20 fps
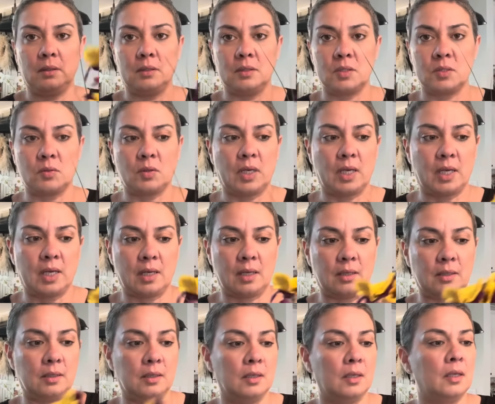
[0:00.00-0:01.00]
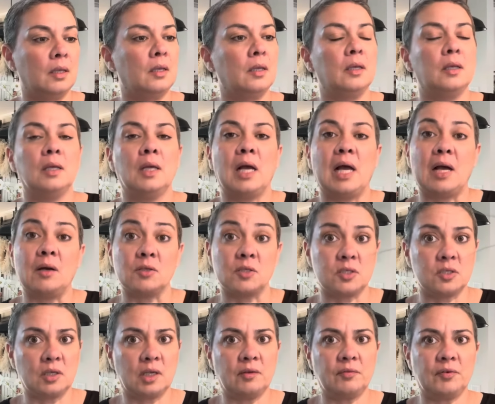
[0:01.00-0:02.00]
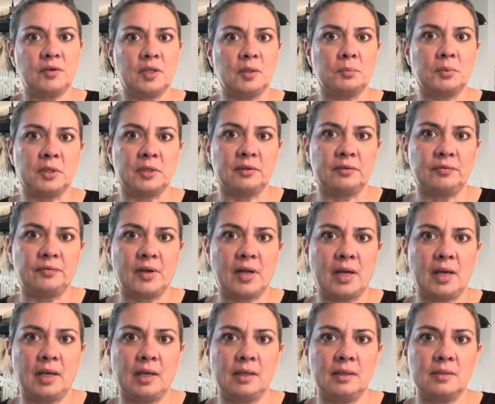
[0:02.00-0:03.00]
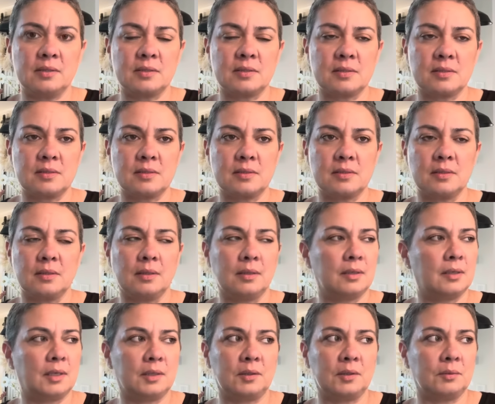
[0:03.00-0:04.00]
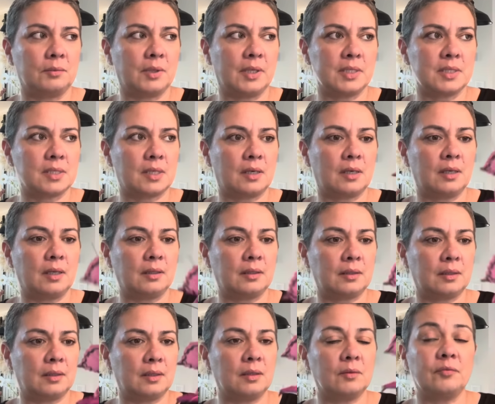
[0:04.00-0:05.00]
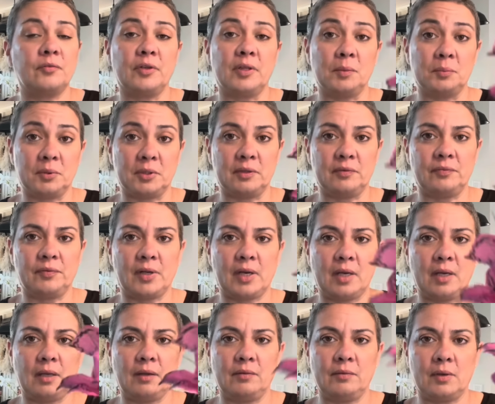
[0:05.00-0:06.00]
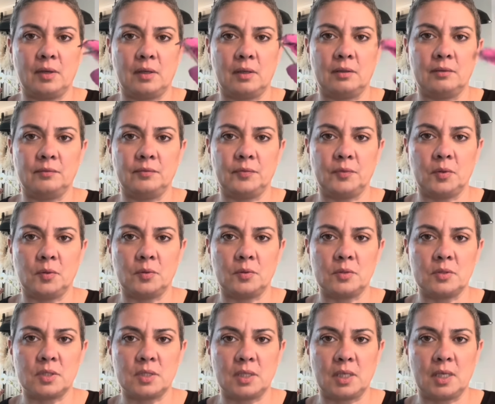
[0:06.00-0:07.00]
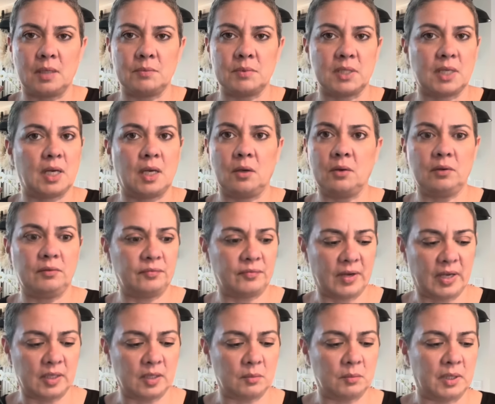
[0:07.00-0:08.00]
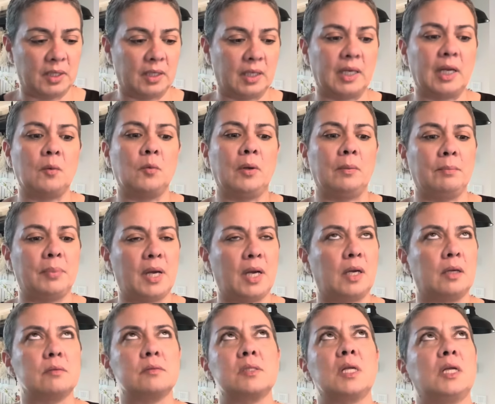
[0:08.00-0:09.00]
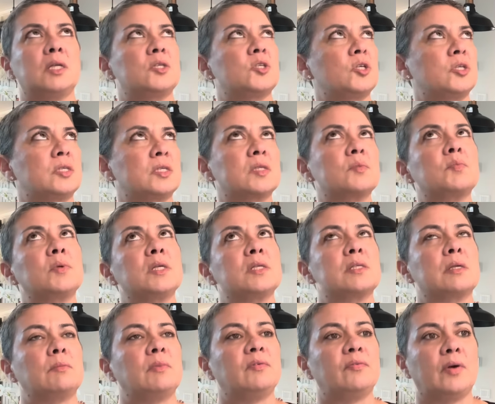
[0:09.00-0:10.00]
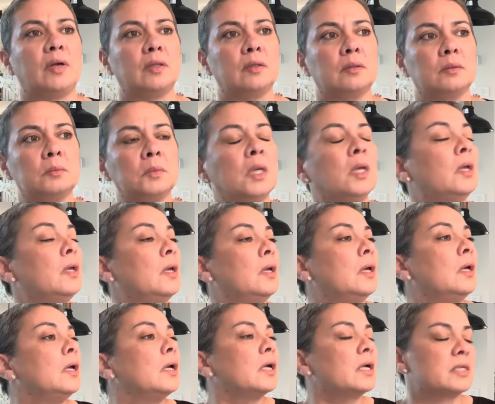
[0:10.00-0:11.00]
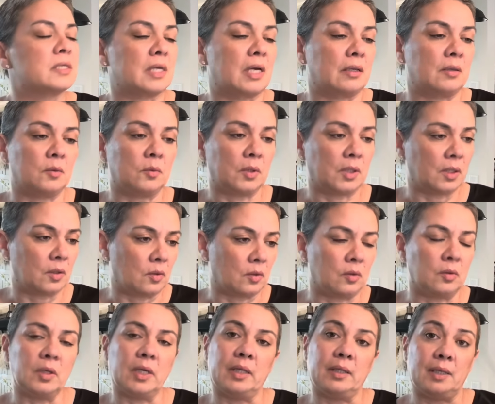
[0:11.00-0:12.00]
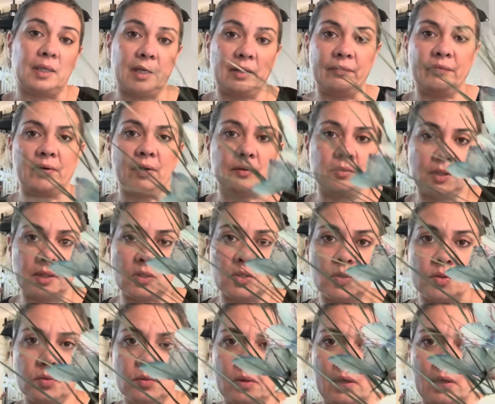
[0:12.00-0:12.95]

So I got, I was looking for the butterflies I don't know why I said it like that, for the butterfly um, floral stamps, And I couldn't find them. And then I went back and I was like, Jesus, please let me find them because I don't want to go. And then I found these two.